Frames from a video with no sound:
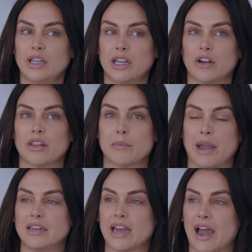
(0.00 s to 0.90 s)
hear that
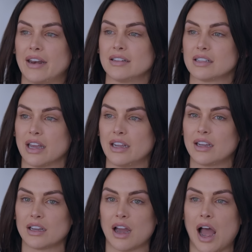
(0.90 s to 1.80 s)
my dad is
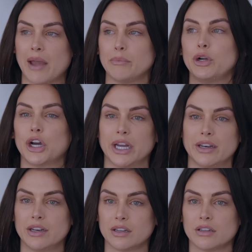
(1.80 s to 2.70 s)
like, I'm
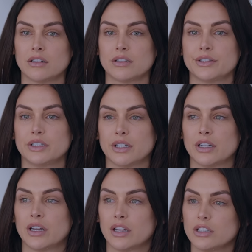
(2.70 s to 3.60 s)
good,
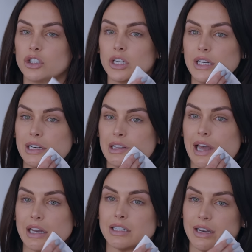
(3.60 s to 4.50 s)
she needed
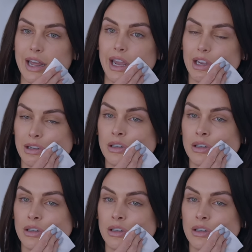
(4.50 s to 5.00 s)
that today.